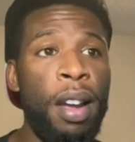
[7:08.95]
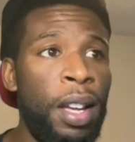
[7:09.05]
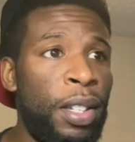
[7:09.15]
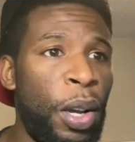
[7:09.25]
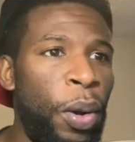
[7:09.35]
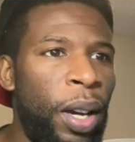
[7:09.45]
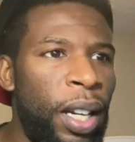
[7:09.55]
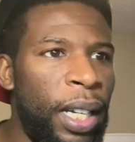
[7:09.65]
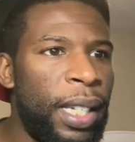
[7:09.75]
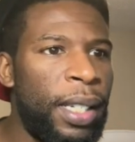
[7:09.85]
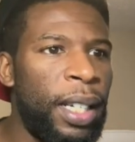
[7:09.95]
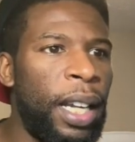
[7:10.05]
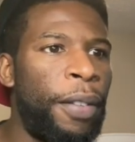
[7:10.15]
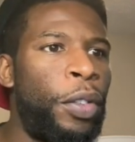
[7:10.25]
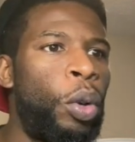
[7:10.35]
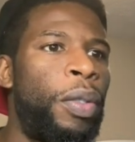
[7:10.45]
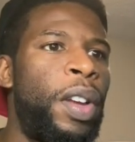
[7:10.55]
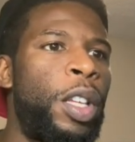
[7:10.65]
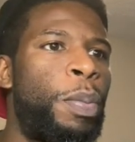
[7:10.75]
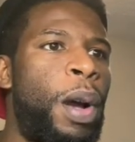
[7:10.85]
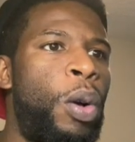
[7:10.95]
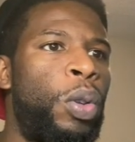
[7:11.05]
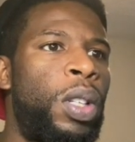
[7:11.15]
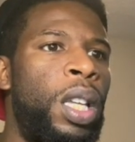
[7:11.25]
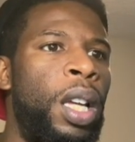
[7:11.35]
So let's look at a few of his posts.